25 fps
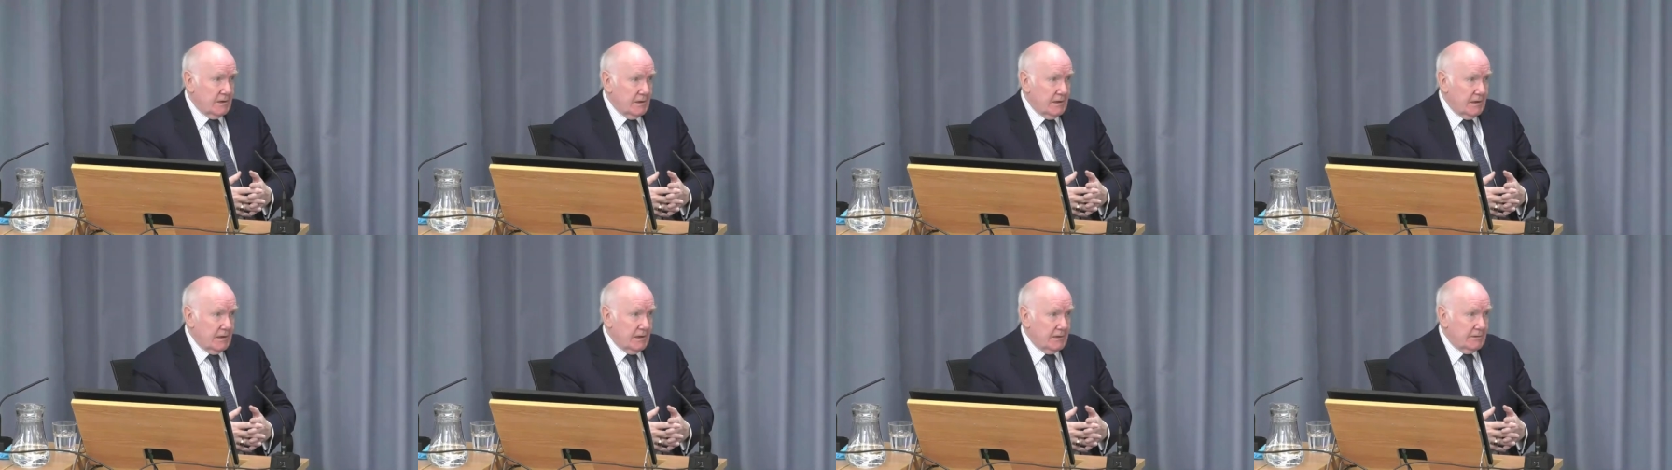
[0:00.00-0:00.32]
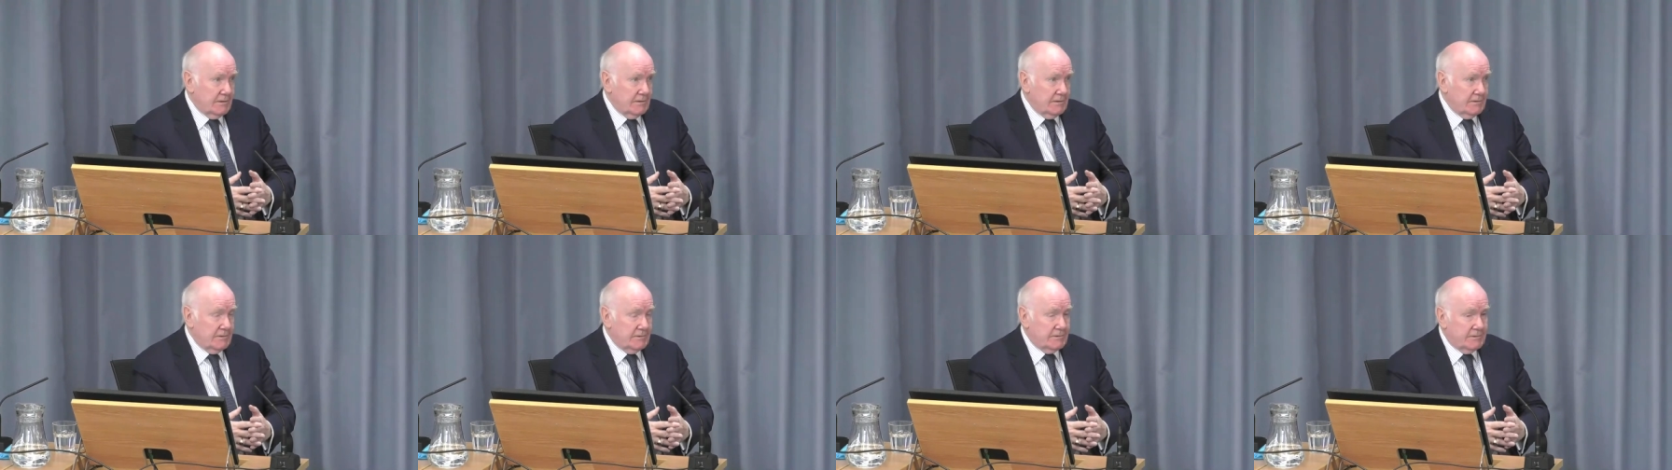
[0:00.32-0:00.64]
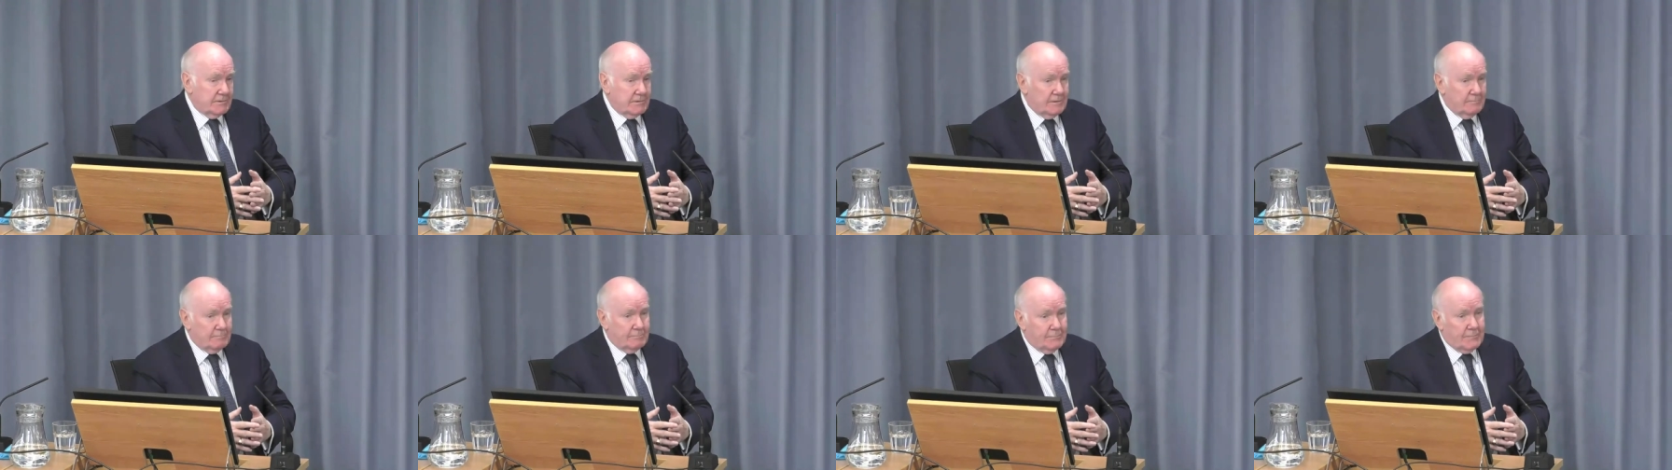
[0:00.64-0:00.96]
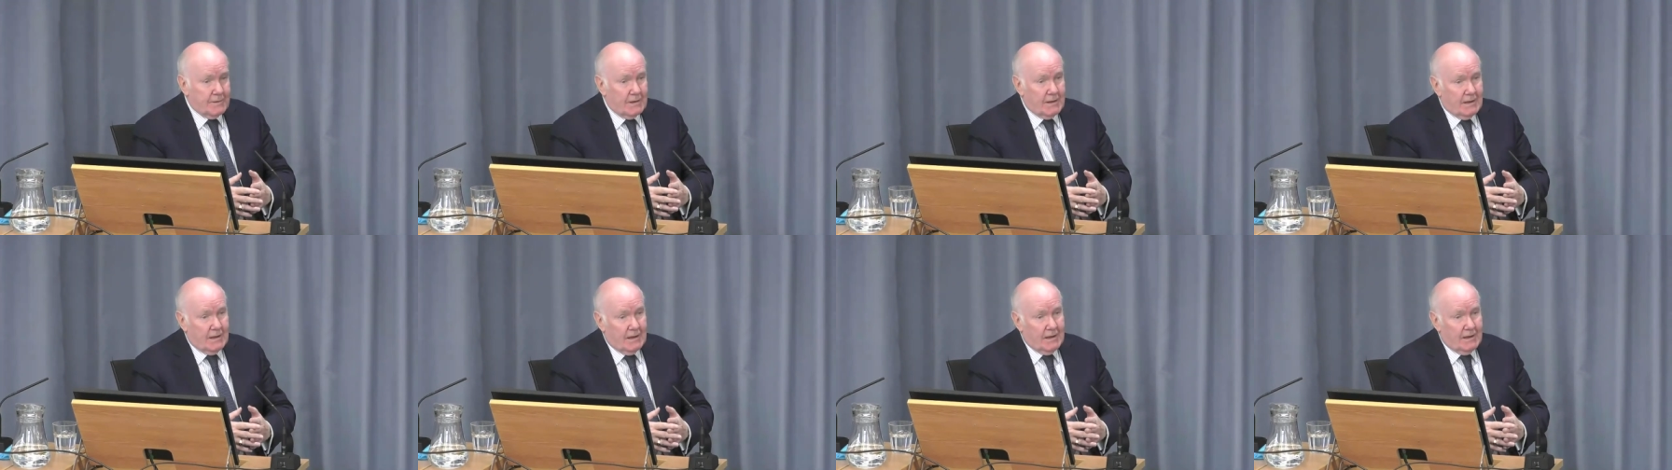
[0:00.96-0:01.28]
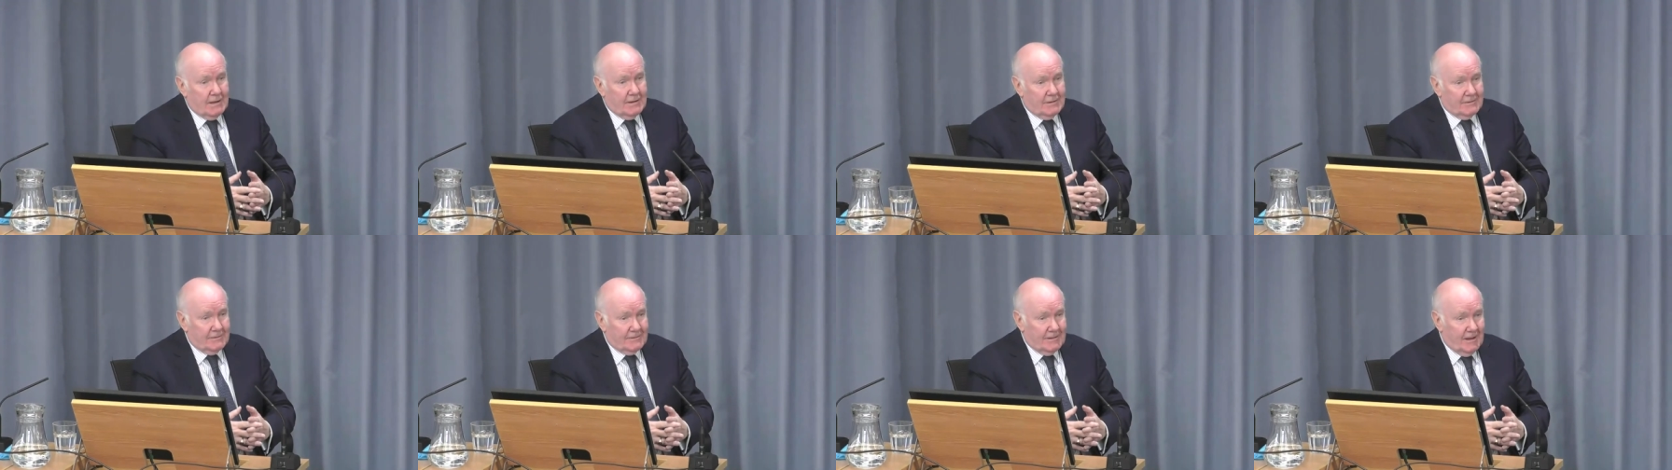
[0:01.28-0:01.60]
And
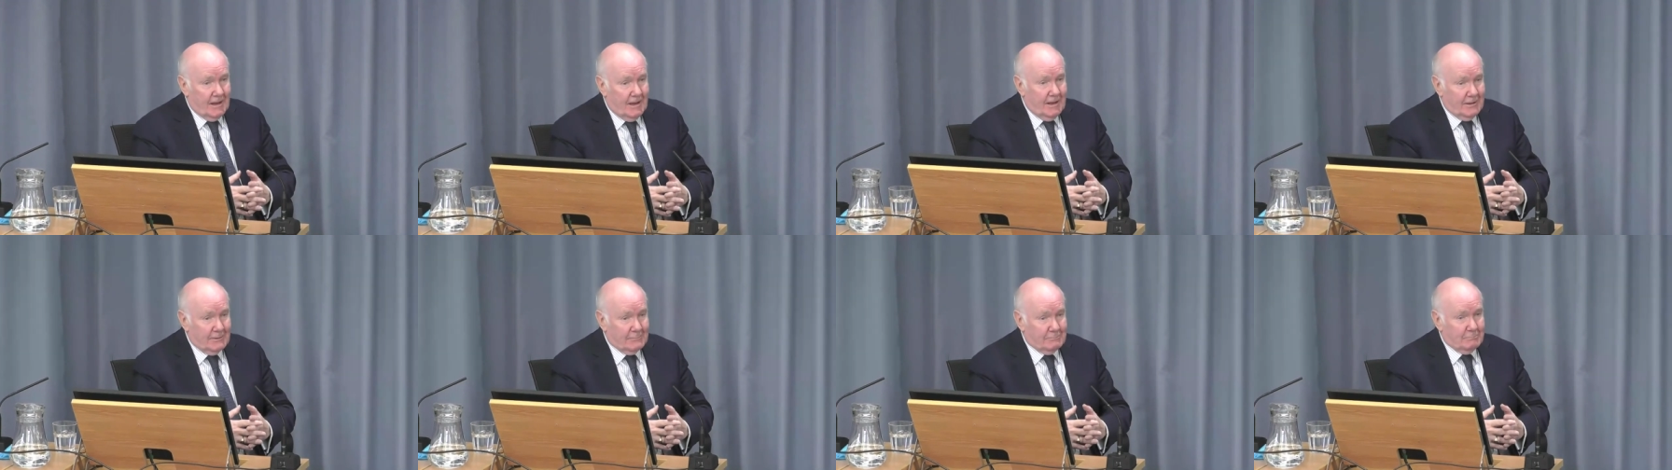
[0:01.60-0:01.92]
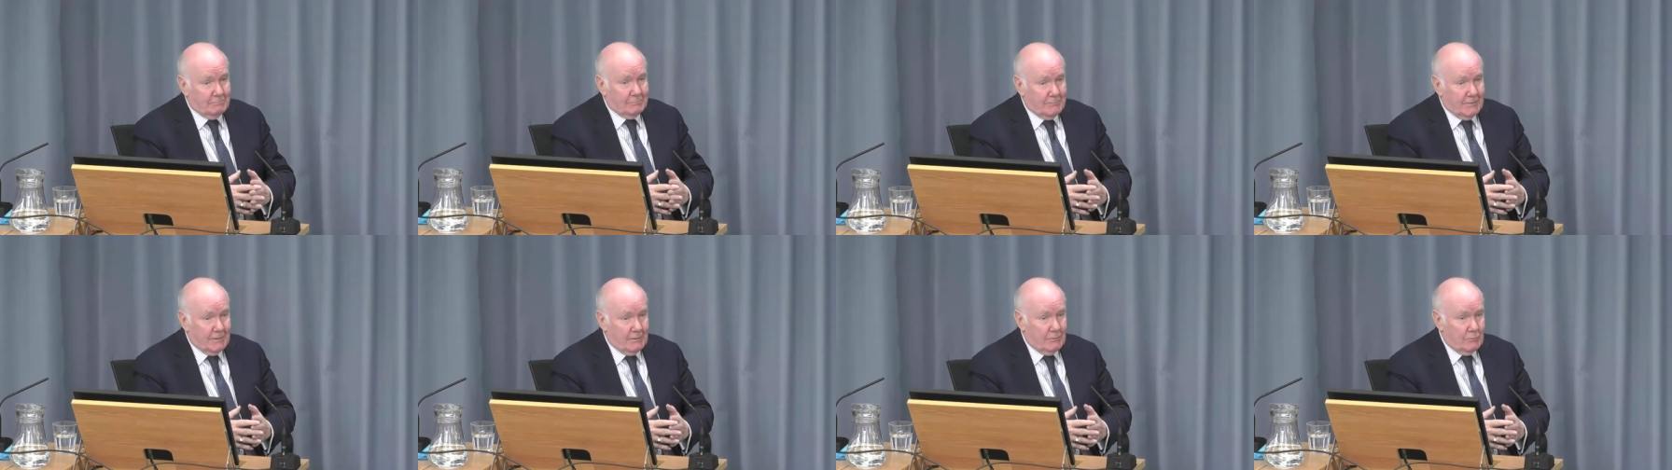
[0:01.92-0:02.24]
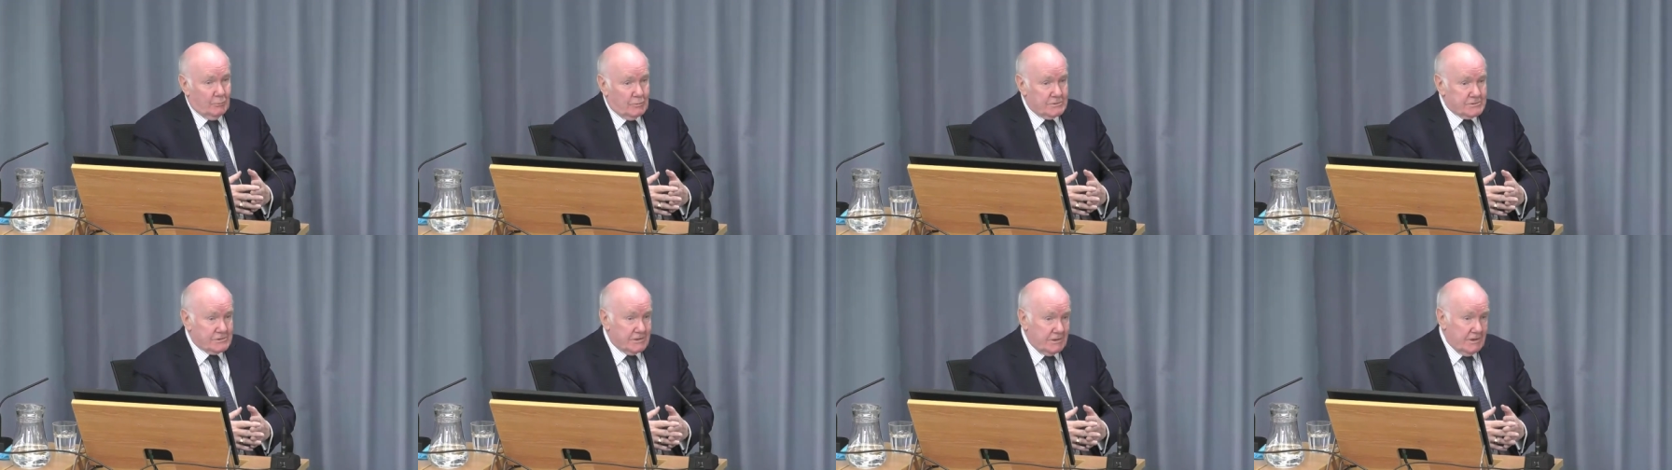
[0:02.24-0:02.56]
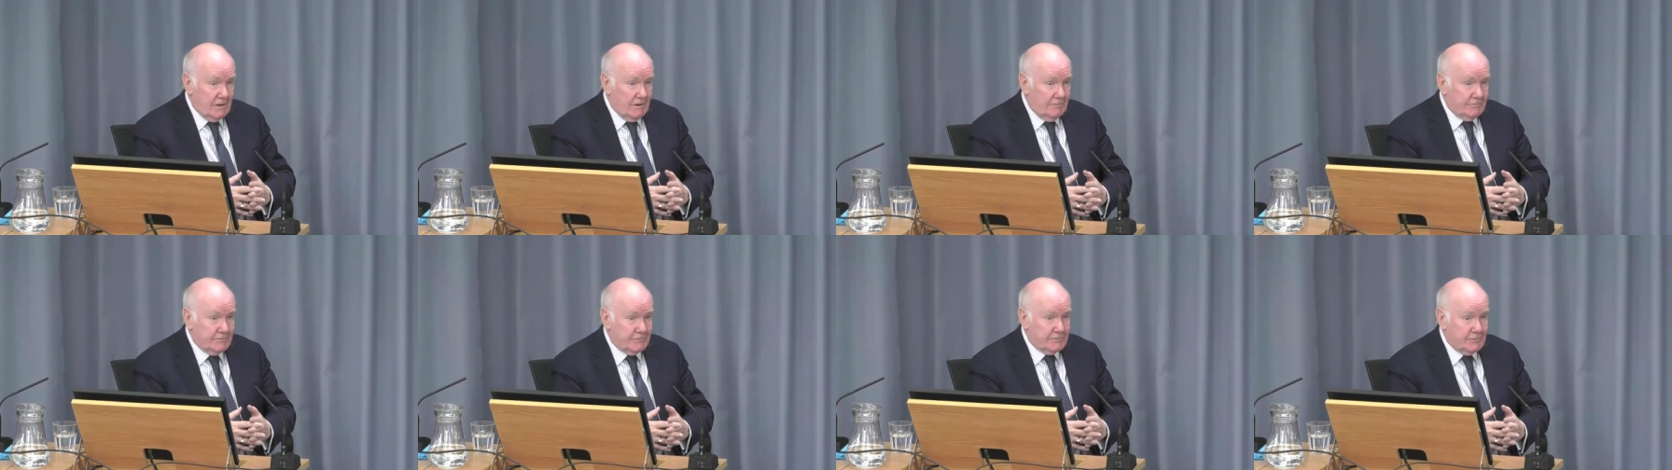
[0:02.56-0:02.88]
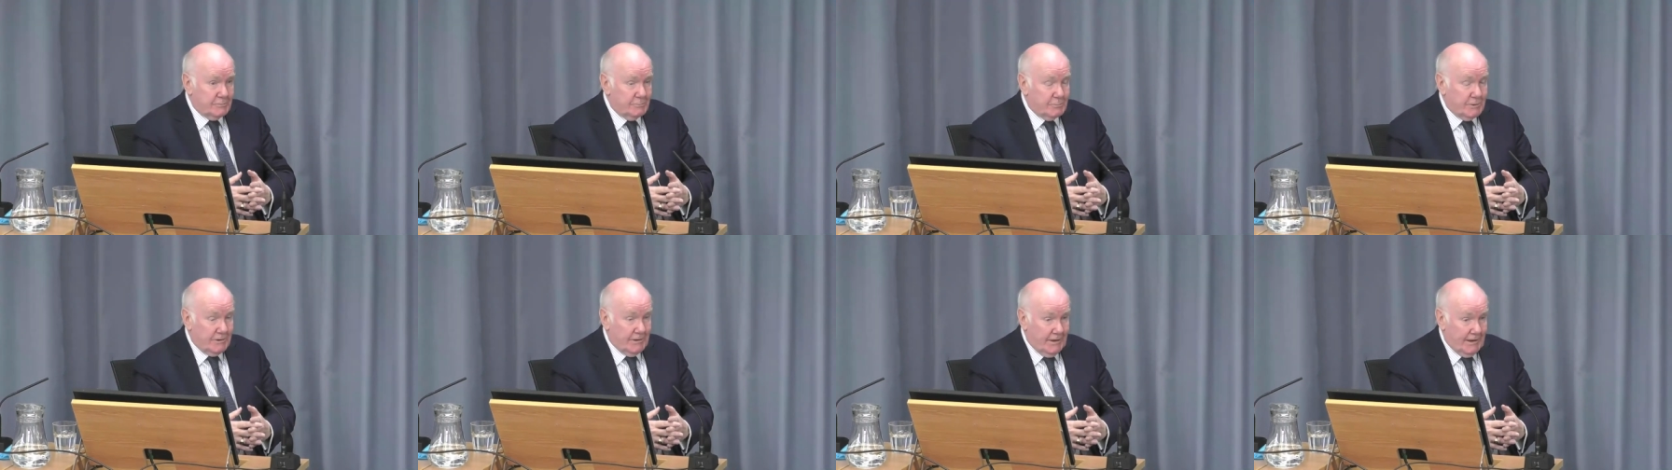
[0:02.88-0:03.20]
that was enough
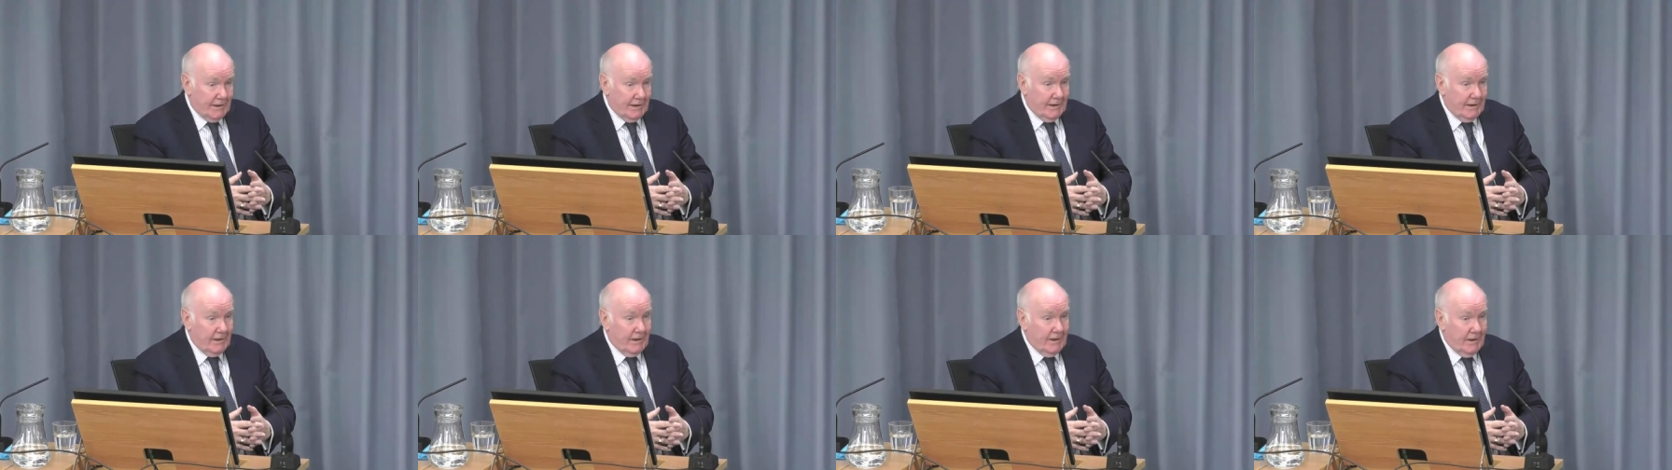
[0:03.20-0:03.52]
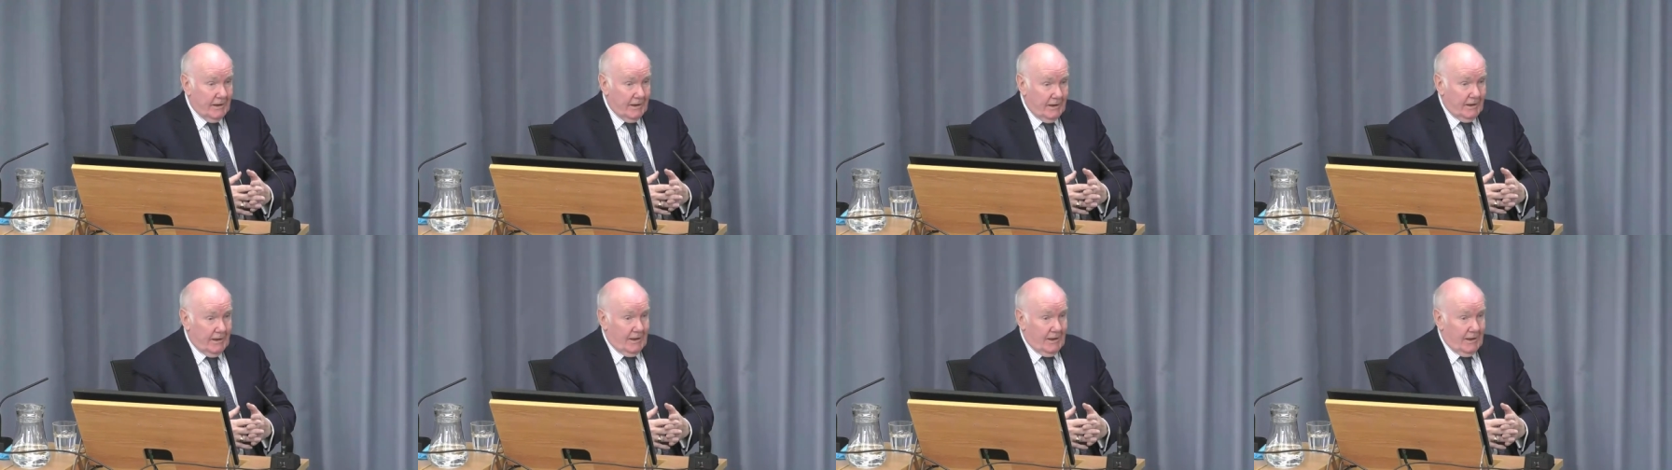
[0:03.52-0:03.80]
to bring